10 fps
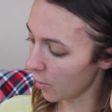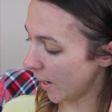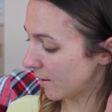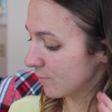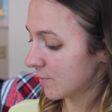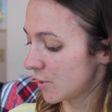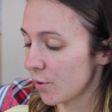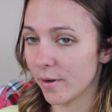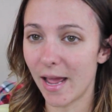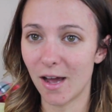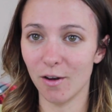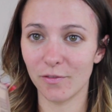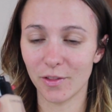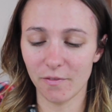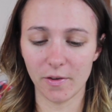Okay, so now
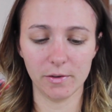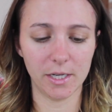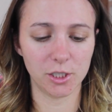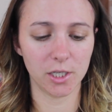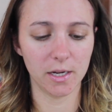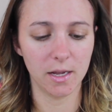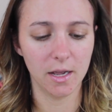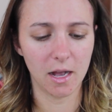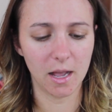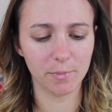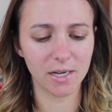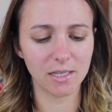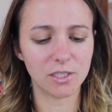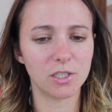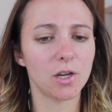for the foundation. I'm
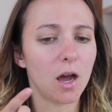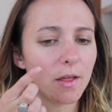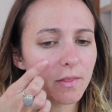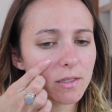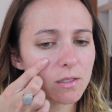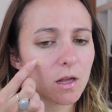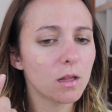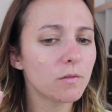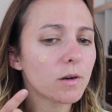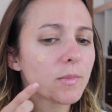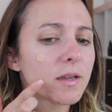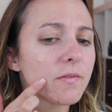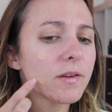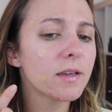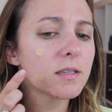going to dot this all over my
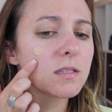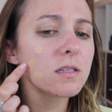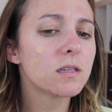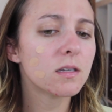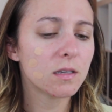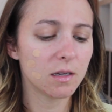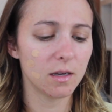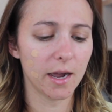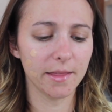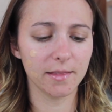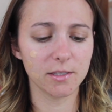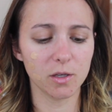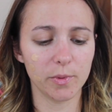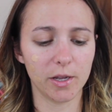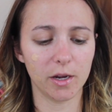face. I think
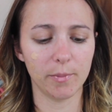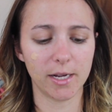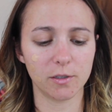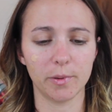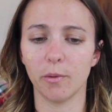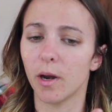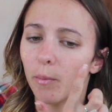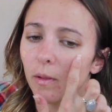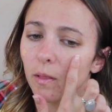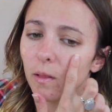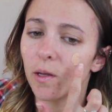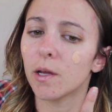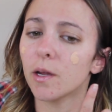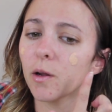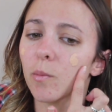this will be a good match for me when I'm a
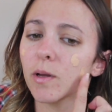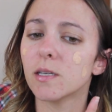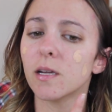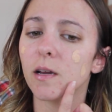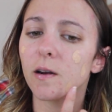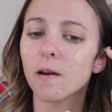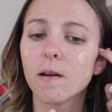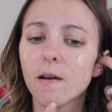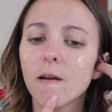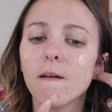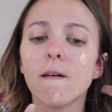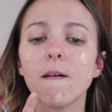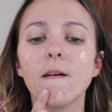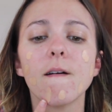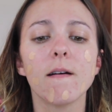little bit tanner.
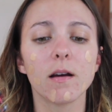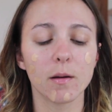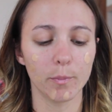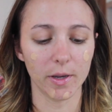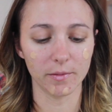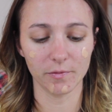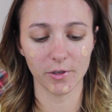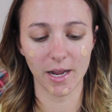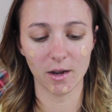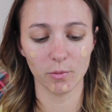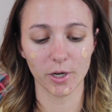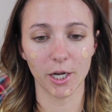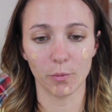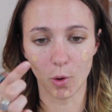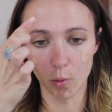But for now, we're
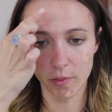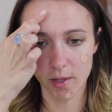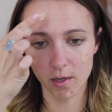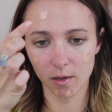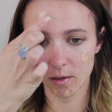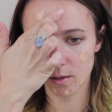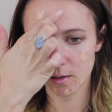going to roll with it.